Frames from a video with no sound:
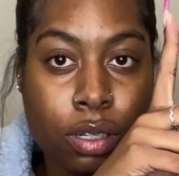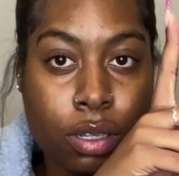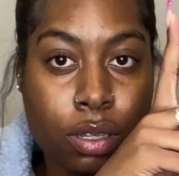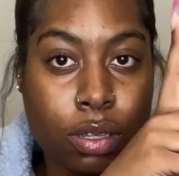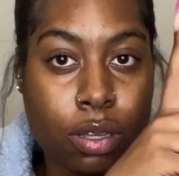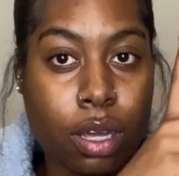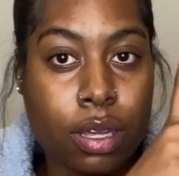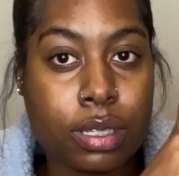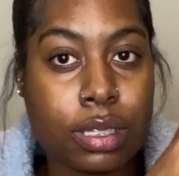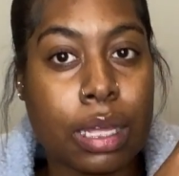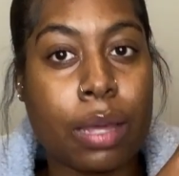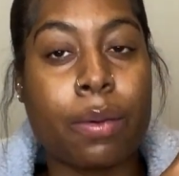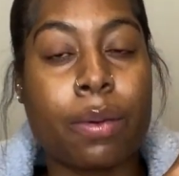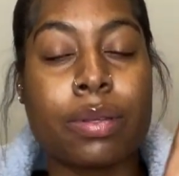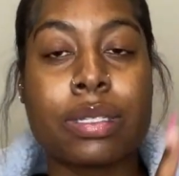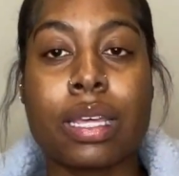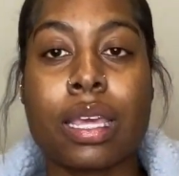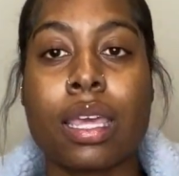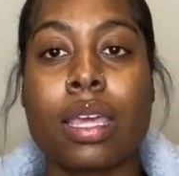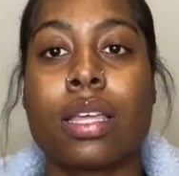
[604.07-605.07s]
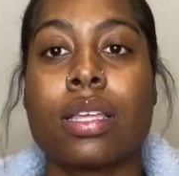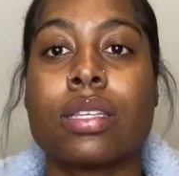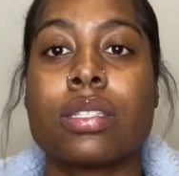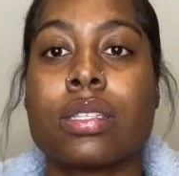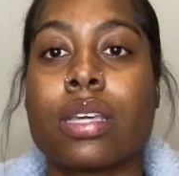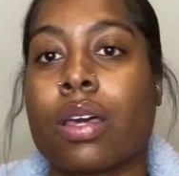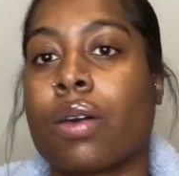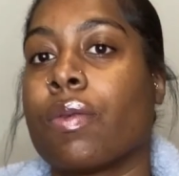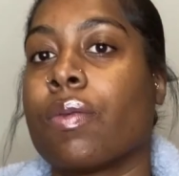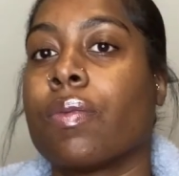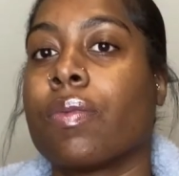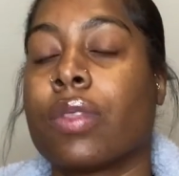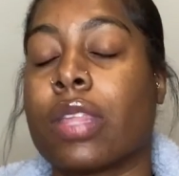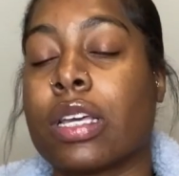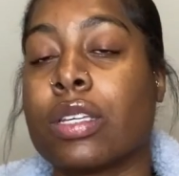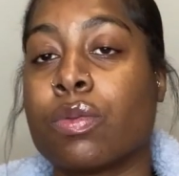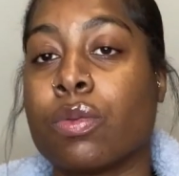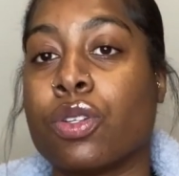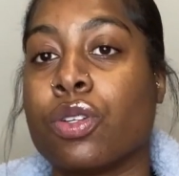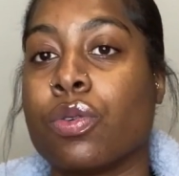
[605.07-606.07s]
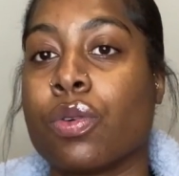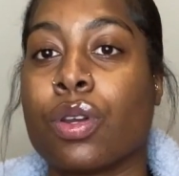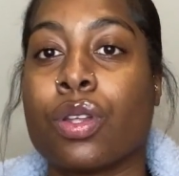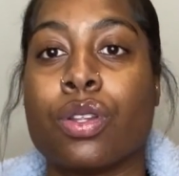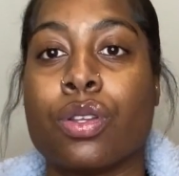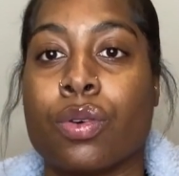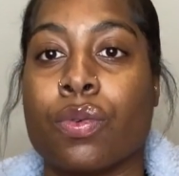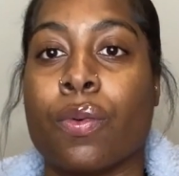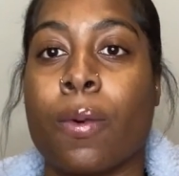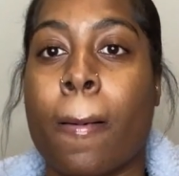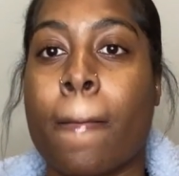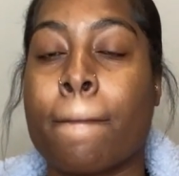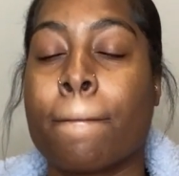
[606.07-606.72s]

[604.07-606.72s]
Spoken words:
You understand what I'm saying? So that's what you could do.